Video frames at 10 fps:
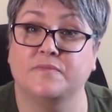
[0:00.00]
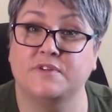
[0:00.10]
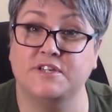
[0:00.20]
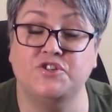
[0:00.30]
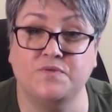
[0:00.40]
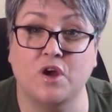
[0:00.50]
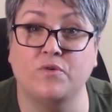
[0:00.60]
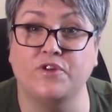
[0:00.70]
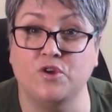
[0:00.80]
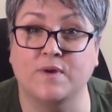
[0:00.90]
Did you
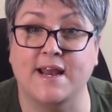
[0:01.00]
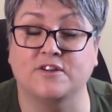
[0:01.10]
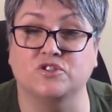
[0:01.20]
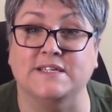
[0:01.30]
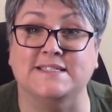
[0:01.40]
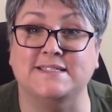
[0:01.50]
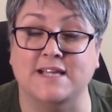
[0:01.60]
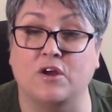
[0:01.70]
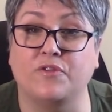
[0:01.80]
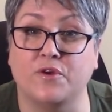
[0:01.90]
know that you can actually
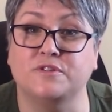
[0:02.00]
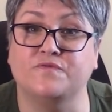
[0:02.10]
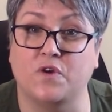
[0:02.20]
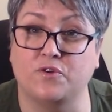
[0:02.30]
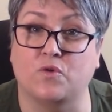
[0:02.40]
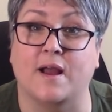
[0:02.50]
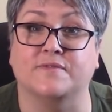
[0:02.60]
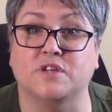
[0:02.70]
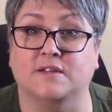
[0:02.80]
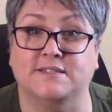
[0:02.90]
sell those
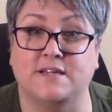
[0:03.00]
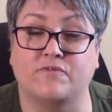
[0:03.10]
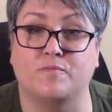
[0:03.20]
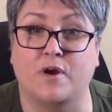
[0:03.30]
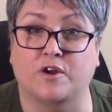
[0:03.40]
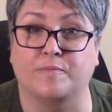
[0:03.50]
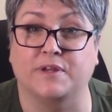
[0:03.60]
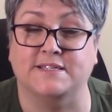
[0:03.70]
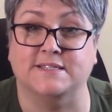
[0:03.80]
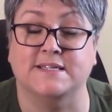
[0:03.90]
photographs on several
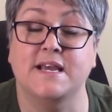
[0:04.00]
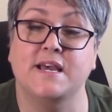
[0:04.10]
marketplaces,